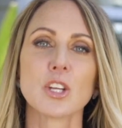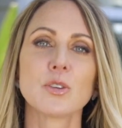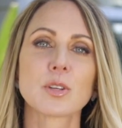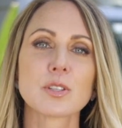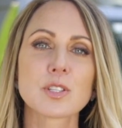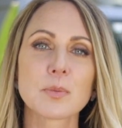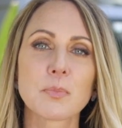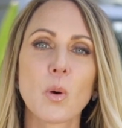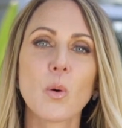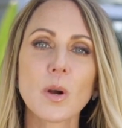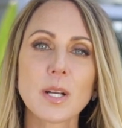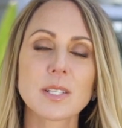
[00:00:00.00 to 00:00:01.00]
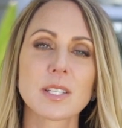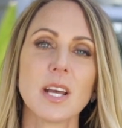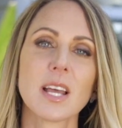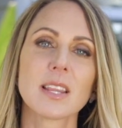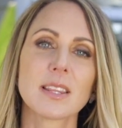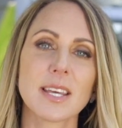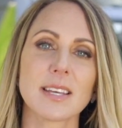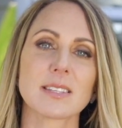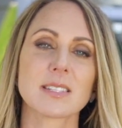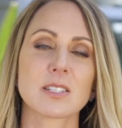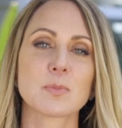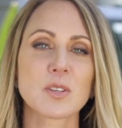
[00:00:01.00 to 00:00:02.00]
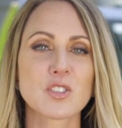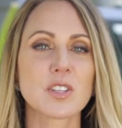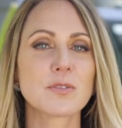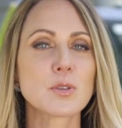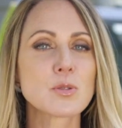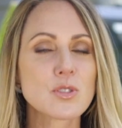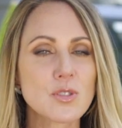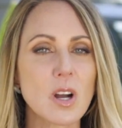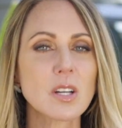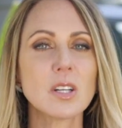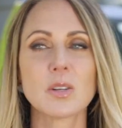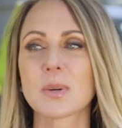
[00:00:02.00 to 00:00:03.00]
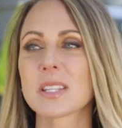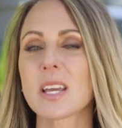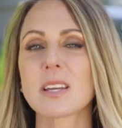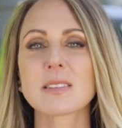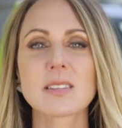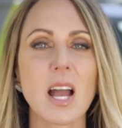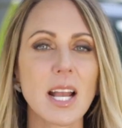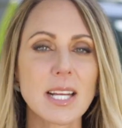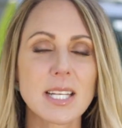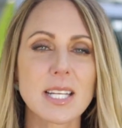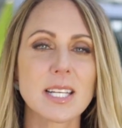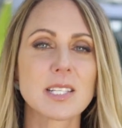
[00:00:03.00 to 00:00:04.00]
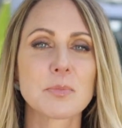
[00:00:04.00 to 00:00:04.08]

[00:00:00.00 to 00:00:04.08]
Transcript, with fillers: You can support this, especially if you struggle with anxiety,